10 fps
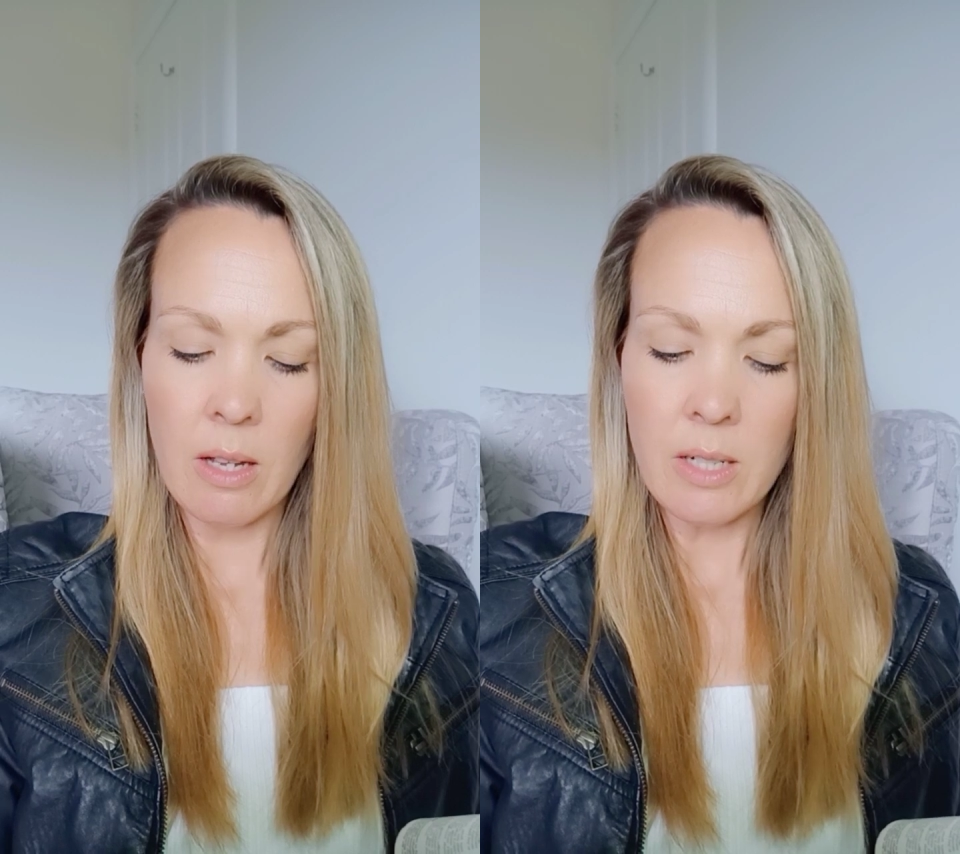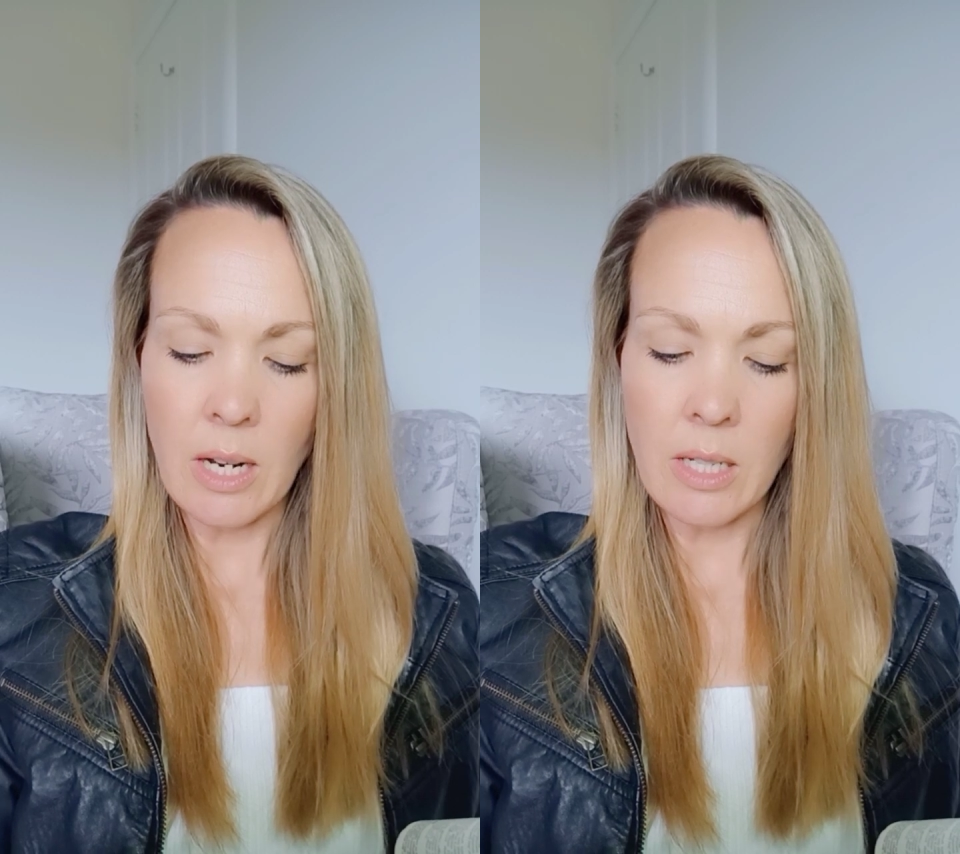
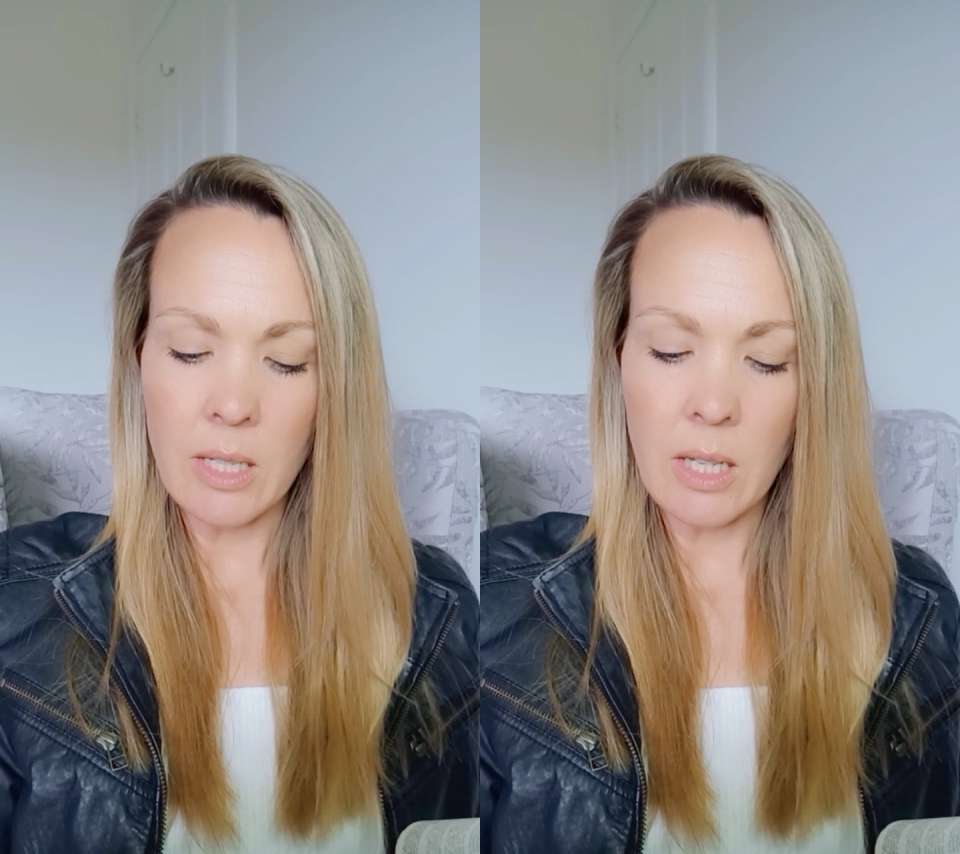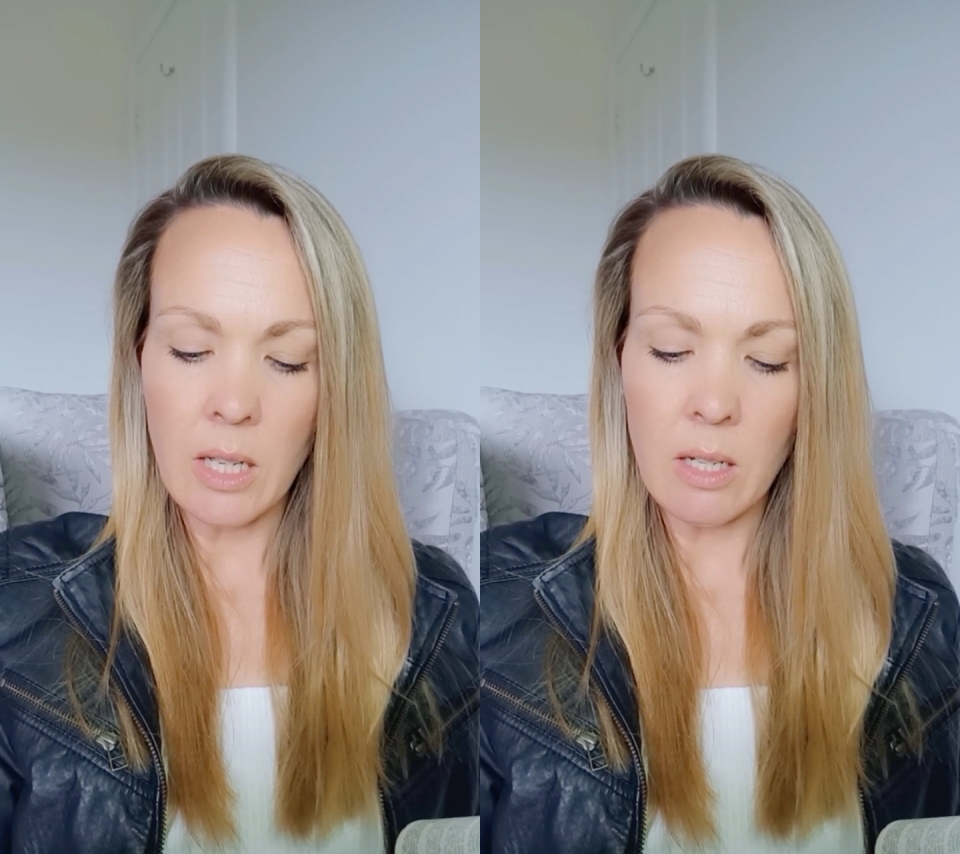Take a
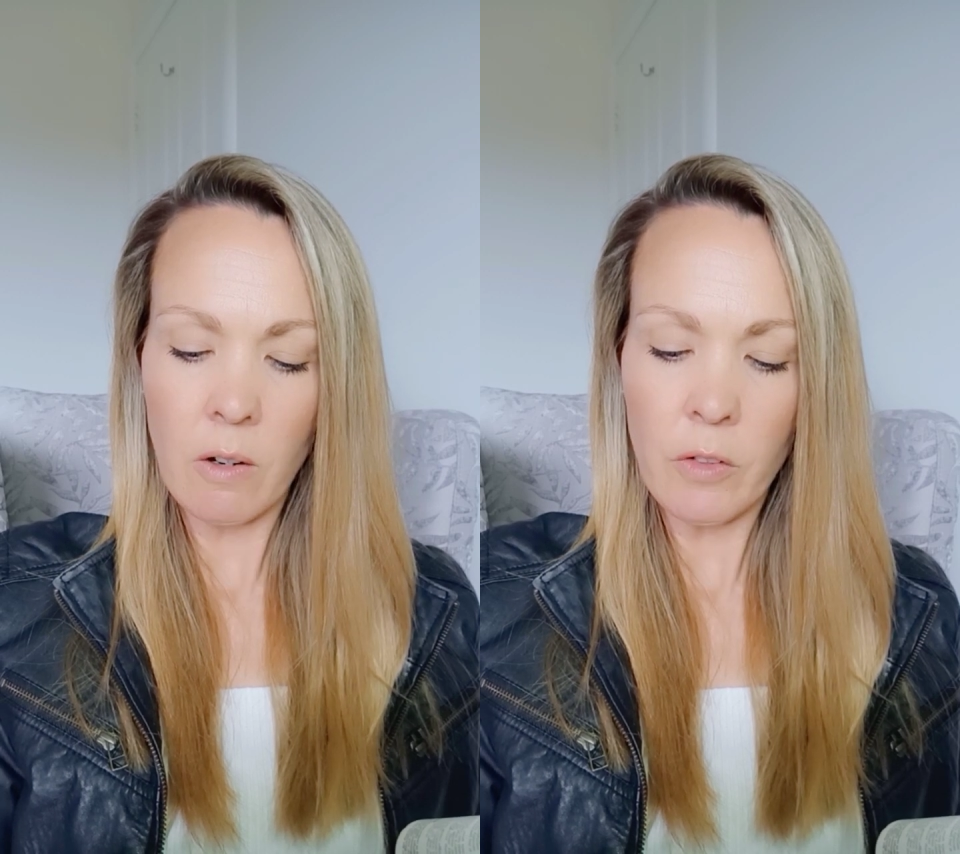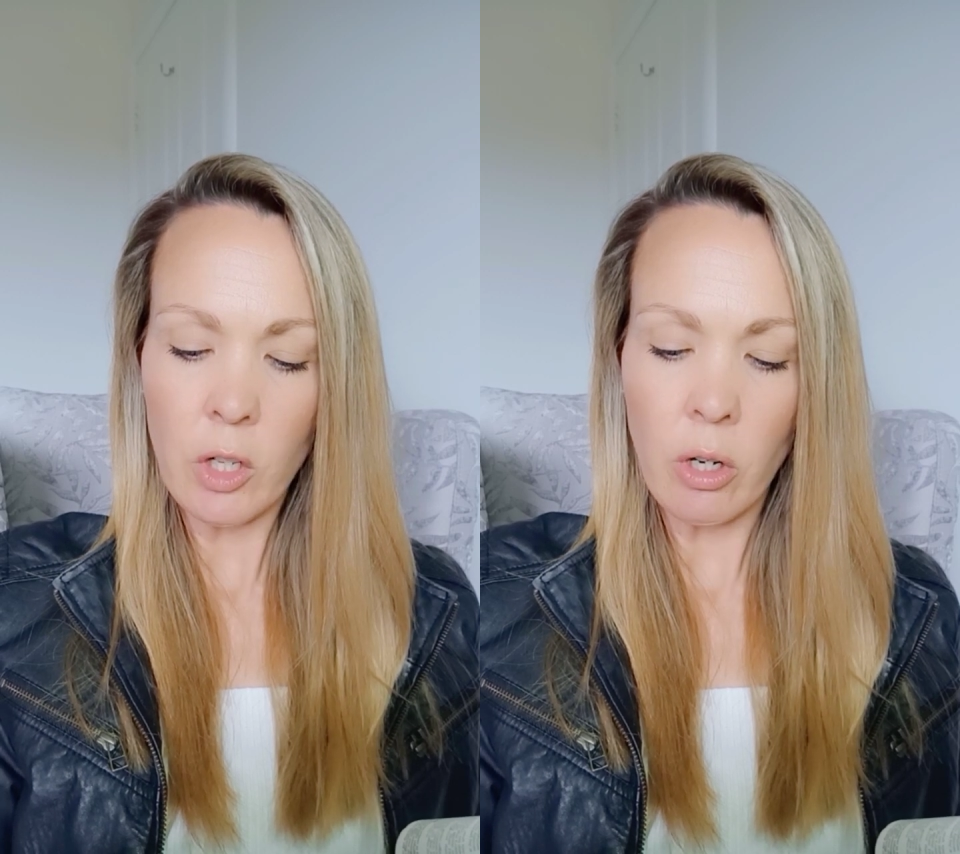kid
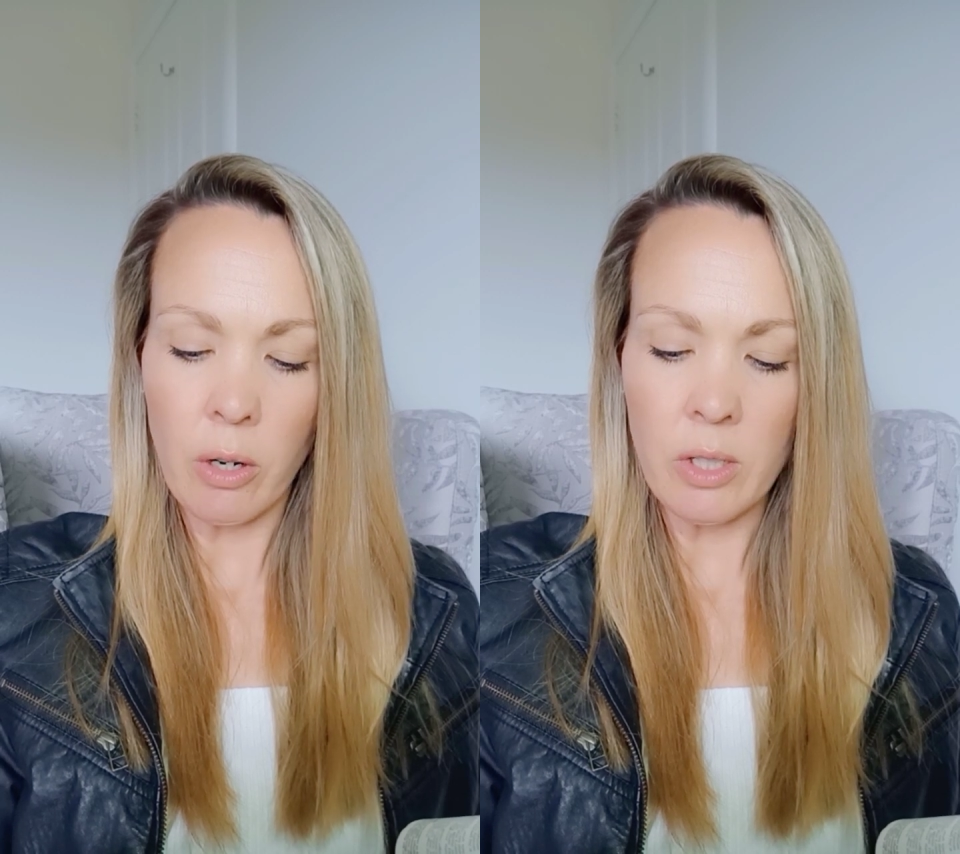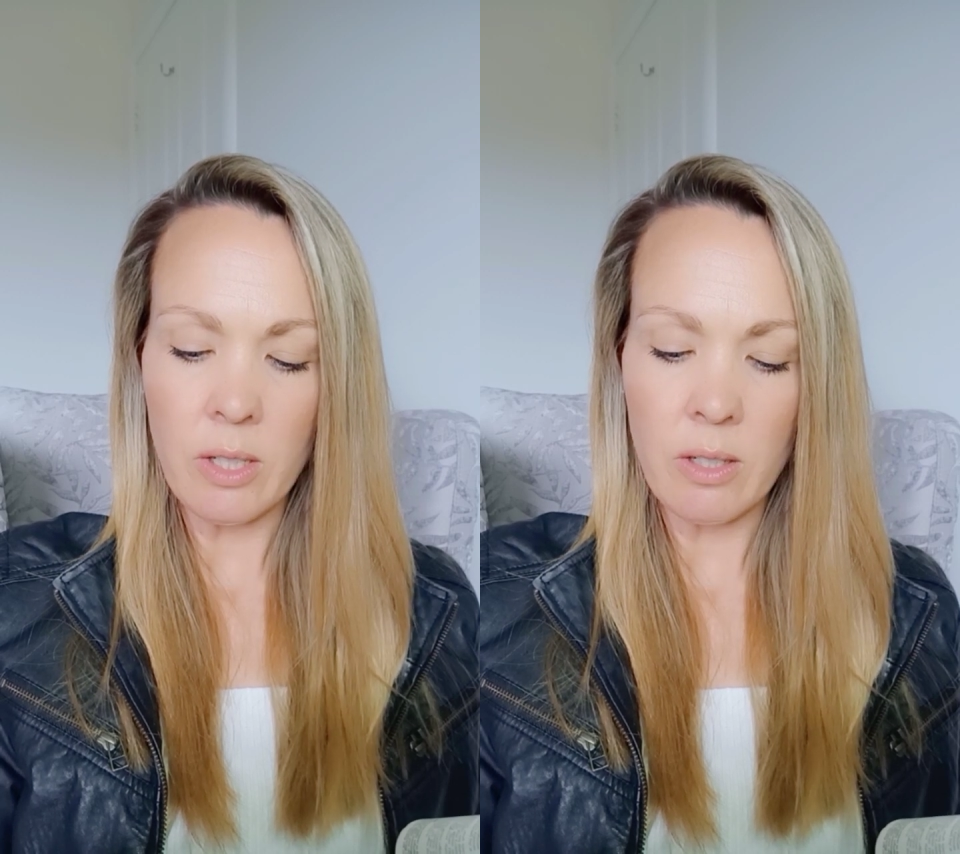of the goats